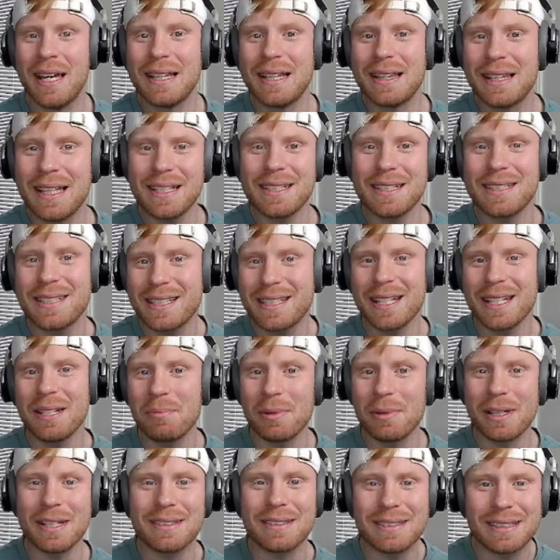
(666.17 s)
This team
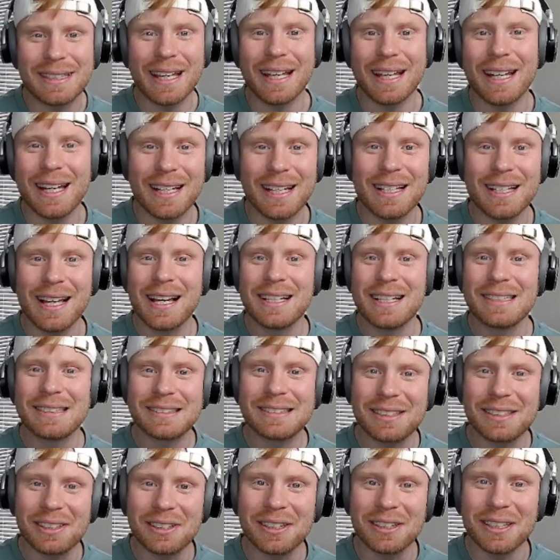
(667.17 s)
is getting
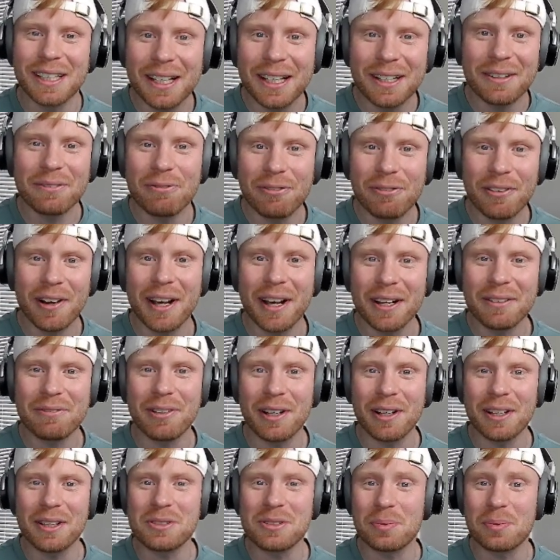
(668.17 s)
solidified,
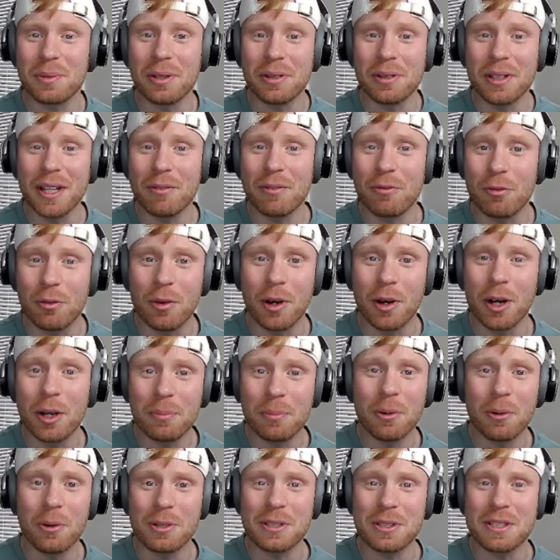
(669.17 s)
fellas. We only have one
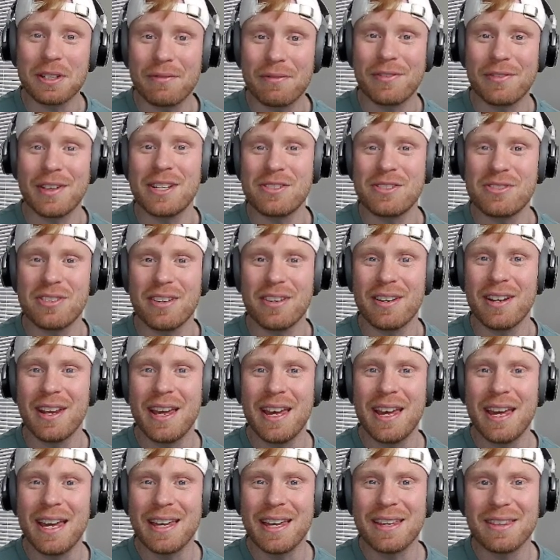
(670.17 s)
more division
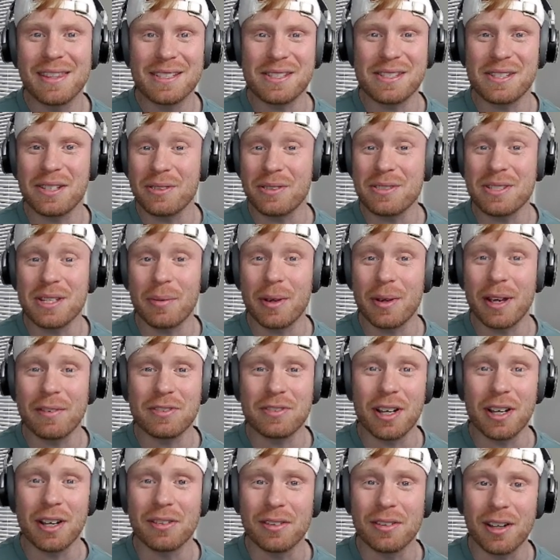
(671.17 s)
in the series that we have
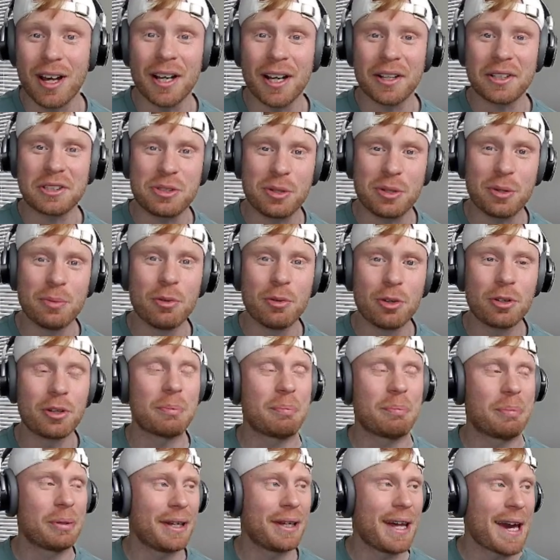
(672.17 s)
to unlock, two more to
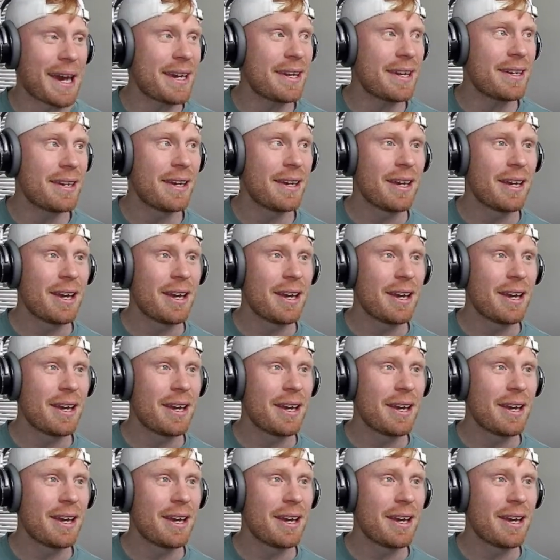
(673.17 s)
play.